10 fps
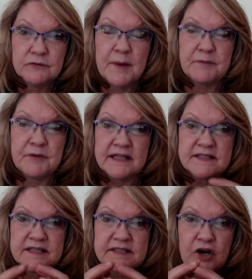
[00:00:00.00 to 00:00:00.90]
Remember,
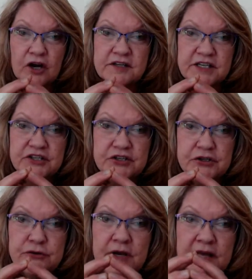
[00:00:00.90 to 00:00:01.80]
that's the scar
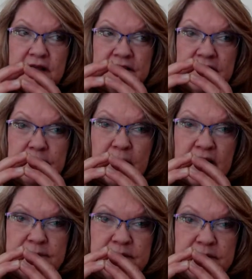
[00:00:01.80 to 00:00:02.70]
tissue that the
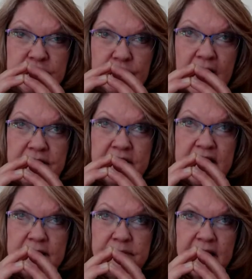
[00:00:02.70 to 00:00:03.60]
body builds around
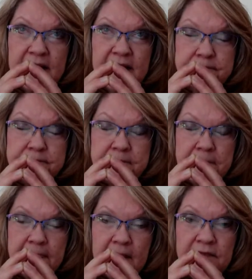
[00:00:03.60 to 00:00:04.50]
the implant.
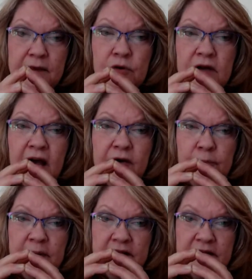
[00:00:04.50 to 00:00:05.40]
They will cut
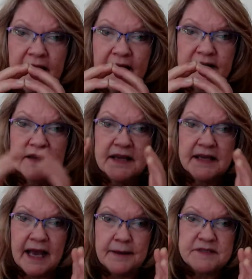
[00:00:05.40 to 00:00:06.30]
open that
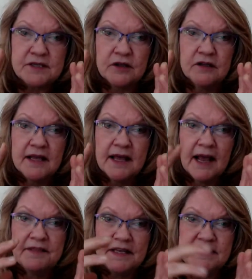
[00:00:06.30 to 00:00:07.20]
capsule
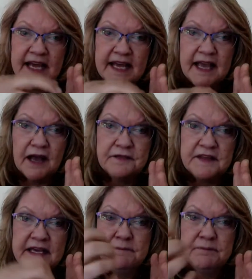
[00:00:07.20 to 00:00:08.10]
and then take out
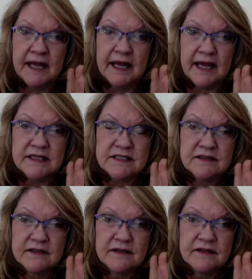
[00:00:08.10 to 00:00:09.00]
the implant
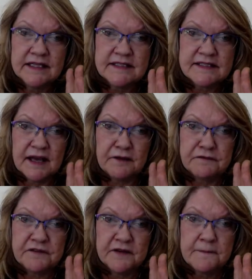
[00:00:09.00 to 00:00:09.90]

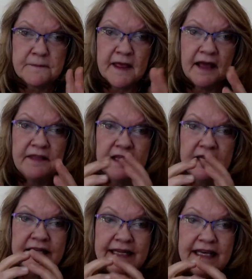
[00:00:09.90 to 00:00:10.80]
itself and then
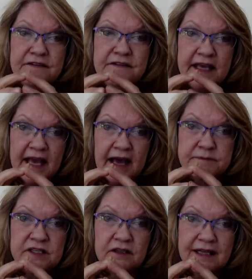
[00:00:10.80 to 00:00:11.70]
leave the
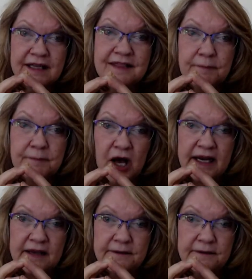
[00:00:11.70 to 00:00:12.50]
capsule in the body.